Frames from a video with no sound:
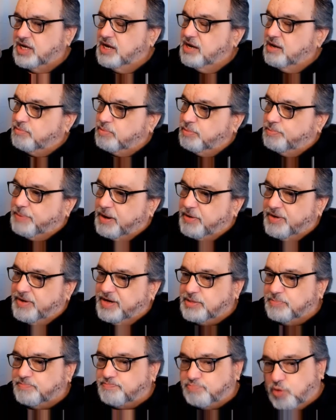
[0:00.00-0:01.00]
preparing to
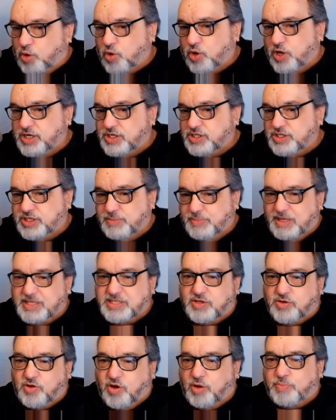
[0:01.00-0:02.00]
push domestic
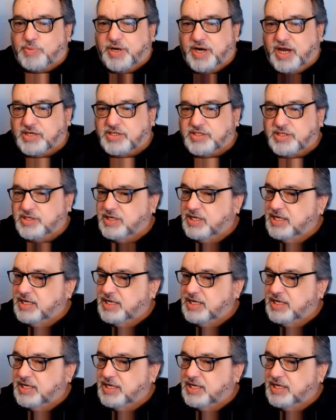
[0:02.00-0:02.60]
oil production